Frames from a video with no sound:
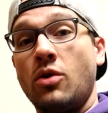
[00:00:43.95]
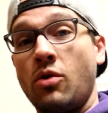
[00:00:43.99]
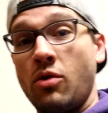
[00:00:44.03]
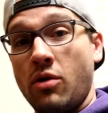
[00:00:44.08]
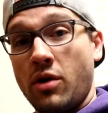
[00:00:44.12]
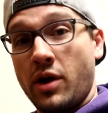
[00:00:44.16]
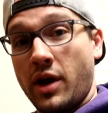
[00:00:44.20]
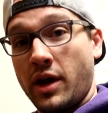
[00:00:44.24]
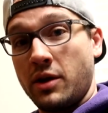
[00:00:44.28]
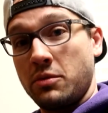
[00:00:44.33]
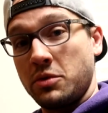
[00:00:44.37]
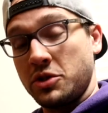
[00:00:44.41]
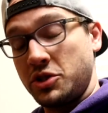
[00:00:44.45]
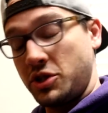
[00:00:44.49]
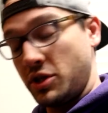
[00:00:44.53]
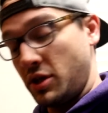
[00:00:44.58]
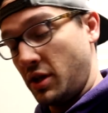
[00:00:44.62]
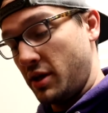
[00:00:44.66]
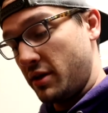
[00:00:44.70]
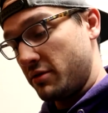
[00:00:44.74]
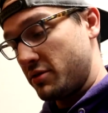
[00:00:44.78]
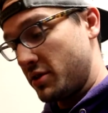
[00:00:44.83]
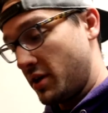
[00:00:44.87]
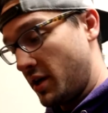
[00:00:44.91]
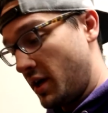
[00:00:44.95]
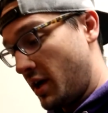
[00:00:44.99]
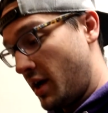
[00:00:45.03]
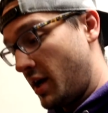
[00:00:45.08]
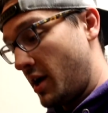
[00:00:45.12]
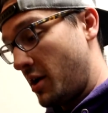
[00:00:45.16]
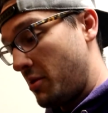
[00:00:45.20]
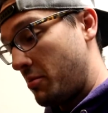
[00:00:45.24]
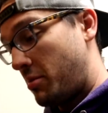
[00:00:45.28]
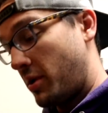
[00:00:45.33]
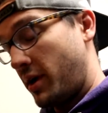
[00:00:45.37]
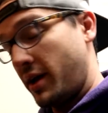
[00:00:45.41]
Oregon, where she lives.
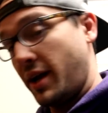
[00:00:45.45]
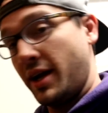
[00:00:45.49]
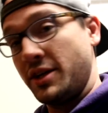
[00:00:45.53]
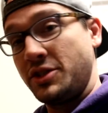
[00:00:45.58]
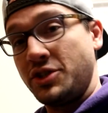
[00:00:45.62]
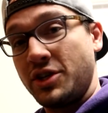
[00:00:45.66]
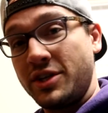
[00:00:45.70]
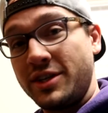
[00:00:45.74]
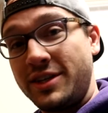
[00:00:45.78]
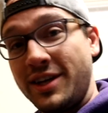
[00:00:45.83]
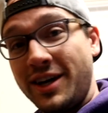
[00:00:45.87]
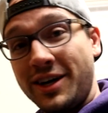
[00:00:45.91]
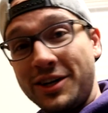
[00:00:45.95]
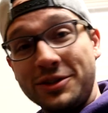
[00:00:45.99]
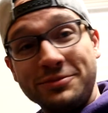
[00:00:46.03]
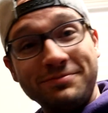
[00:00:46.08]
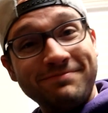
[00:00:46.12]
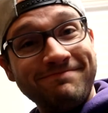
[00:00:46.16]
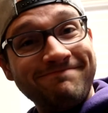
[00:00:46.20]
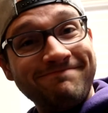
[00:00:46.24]
But as you can tell,